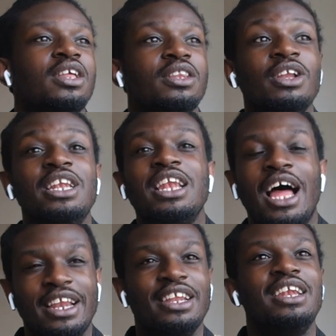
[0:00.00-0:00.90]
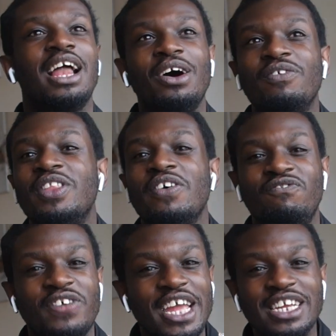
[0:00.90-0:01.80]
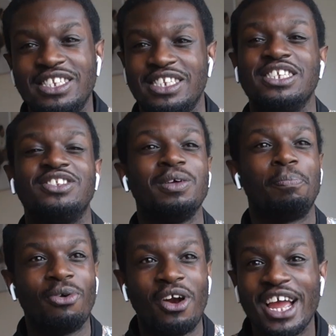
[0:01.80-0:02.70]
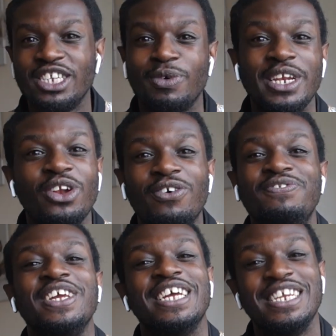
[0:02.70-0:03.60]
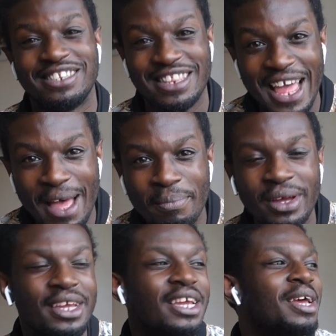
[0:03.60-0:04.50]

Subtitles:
The light of their face, the surprise when they're not thinking it's them,